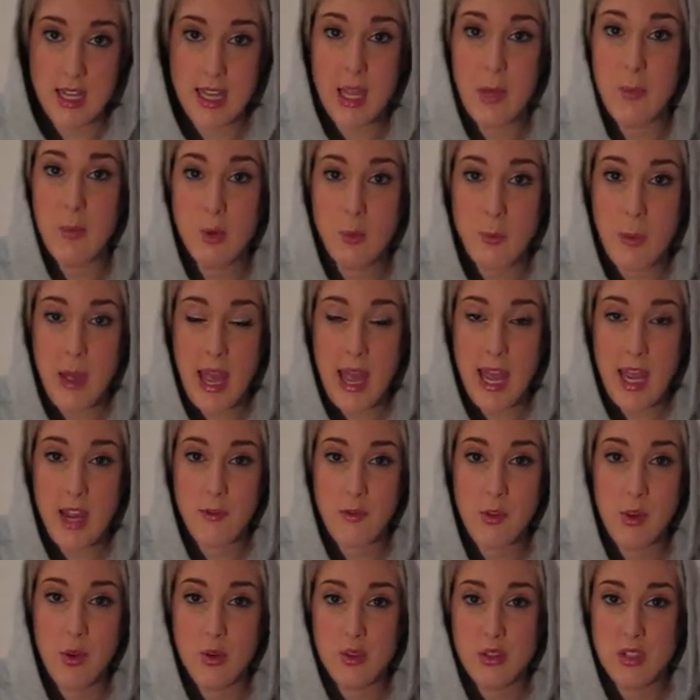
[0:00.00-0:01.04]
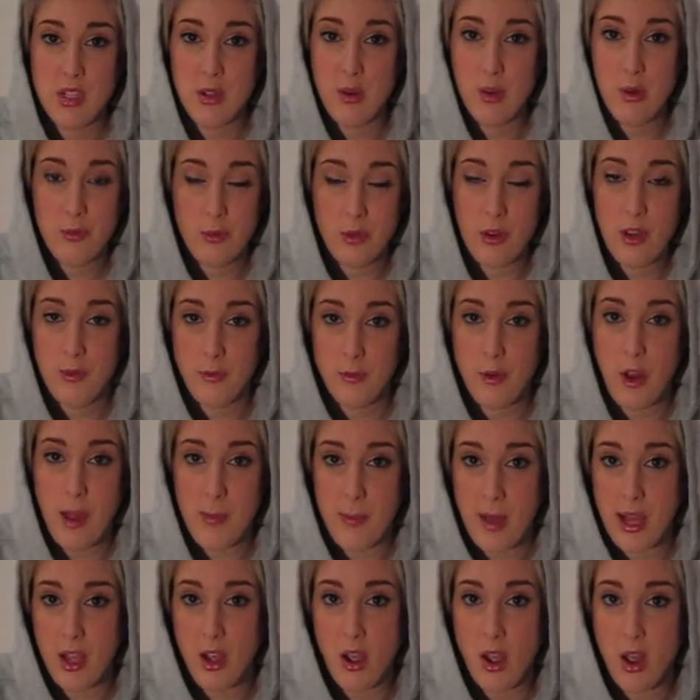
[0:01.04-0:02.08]
they will pay for a flight
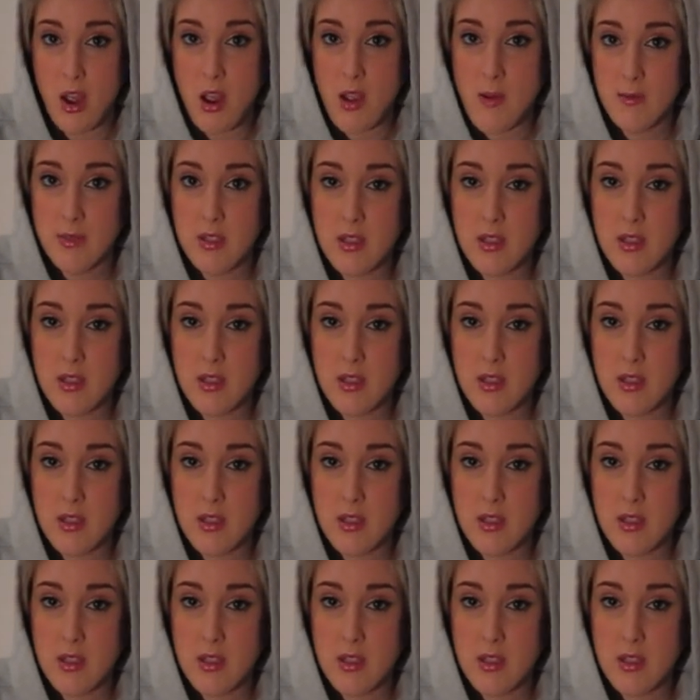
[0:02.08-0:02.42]
back home.